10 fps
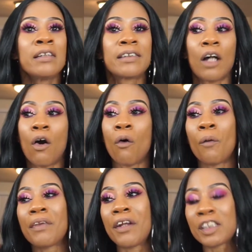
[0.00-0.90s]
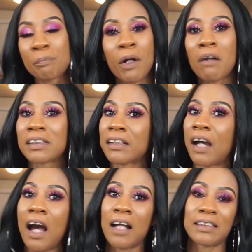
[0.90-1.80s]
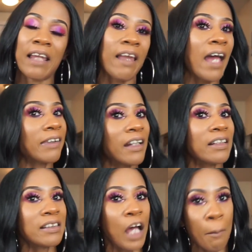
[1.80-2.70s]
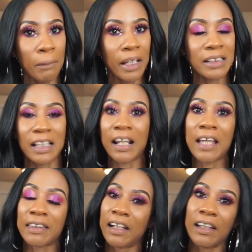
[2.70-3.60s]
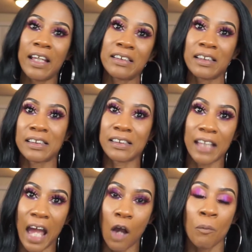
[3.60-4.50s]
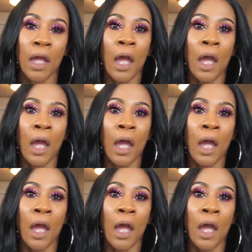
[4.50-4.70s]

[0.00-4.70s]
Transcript: so there's pros and cons i like that it's humpless i like that it lays to the scalp